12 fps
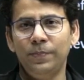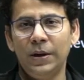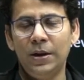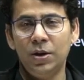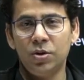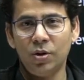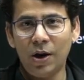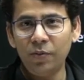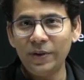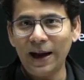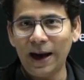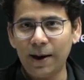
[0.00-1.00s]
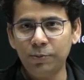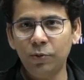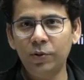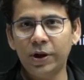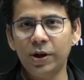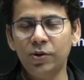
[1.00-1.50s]
So now we have to
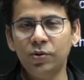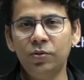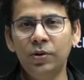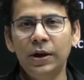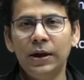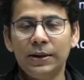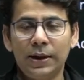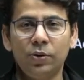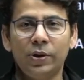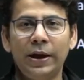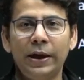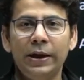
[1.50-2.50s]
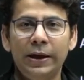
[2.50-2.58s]
look into that, okay,